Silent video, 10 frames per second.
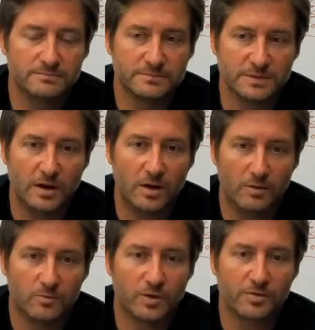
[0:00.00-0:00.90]
you know,
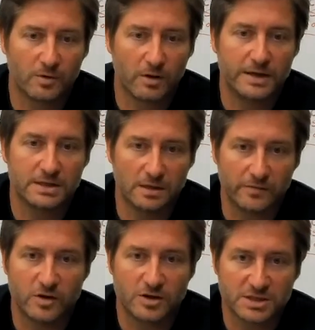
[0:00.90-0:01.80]
with a great deal of
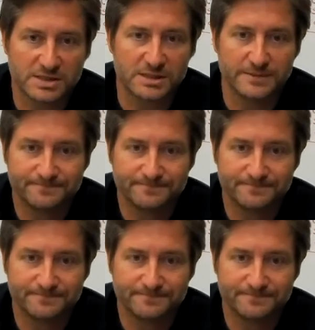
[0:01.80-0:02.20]
urgency.